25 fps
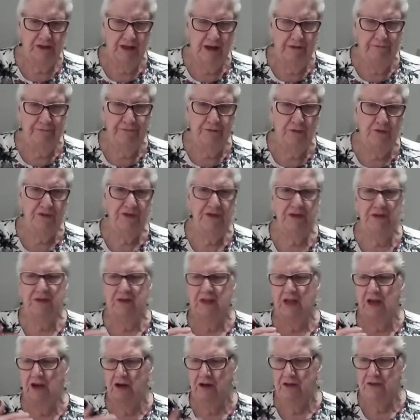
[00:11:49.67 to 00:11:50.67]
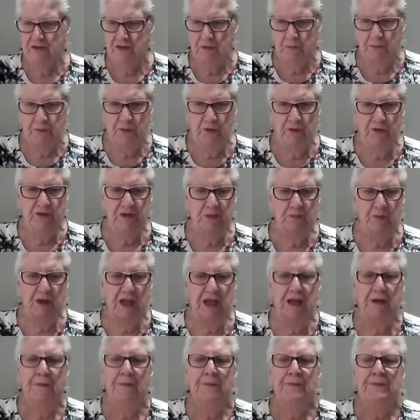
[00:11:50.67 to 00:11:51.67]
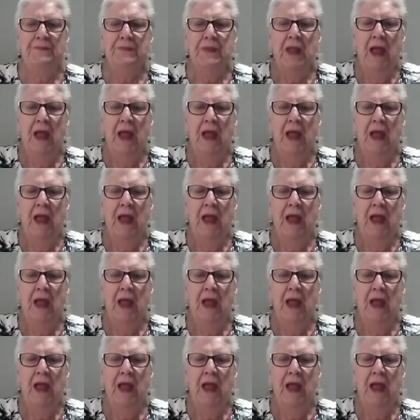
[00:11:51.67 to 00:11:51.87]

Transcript: love force is there, it supports me,